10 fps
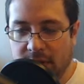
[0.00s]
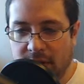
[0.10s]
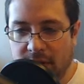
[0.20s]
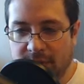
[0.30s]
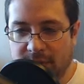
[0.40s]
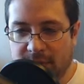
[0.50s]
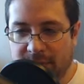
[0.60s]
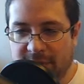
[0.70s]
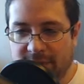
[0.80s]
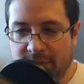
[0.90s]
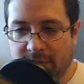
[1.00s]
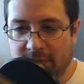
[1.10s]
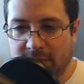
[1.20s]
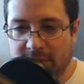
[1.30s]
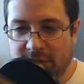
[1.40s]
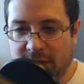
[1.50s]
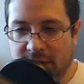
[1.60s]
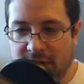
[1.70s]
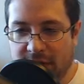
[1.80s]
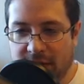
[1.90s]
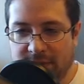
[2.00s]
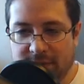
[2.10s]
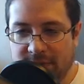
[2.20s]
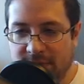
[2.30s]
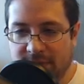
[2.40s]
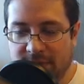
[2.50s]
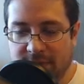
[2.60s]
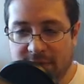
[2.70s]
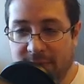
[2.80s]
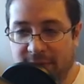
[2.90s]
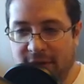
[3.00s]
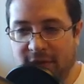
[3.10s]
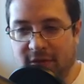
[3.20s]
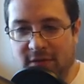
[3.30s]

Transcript: trying to set up something.